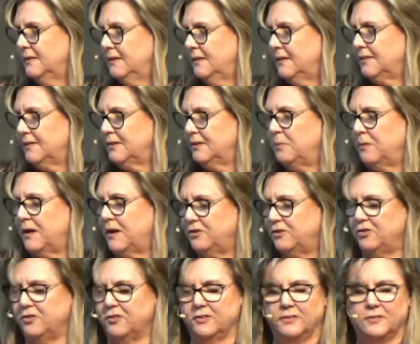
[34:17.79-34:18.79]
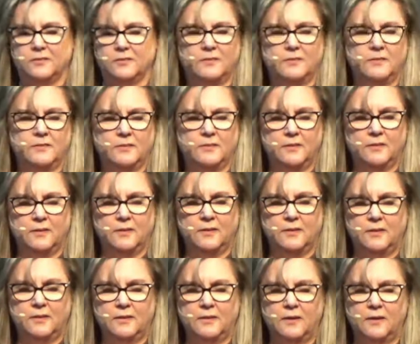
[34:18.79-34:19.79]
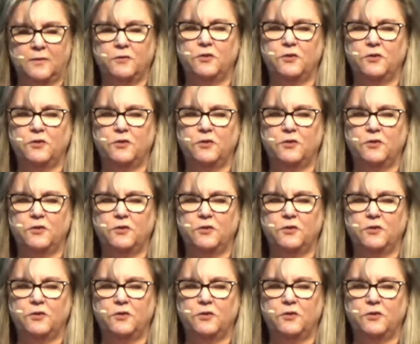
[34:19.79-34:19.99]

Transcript: expression of